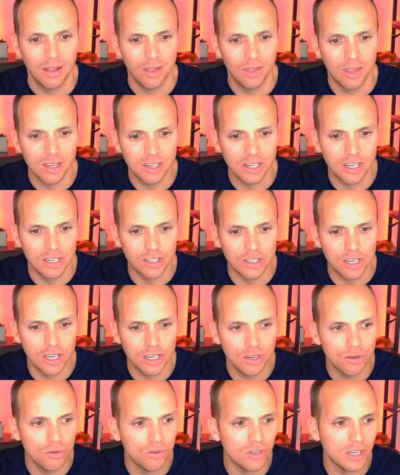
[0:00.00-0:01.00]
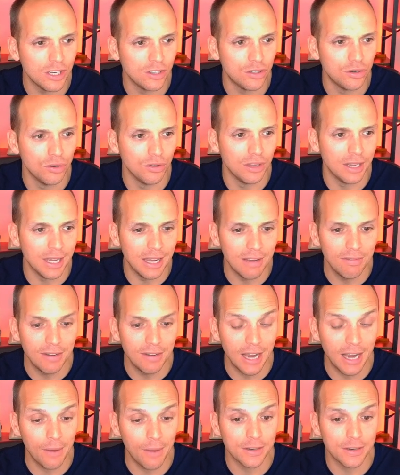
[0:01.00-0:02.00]
This continues into the
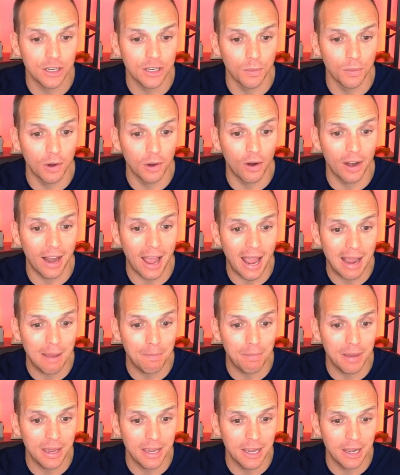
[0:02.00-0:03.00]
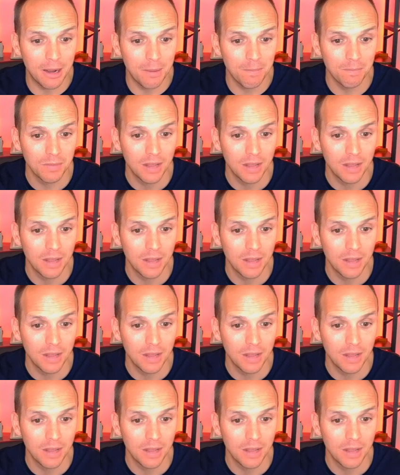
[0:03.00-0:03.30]
evening hours. Here we are at 8 p.m.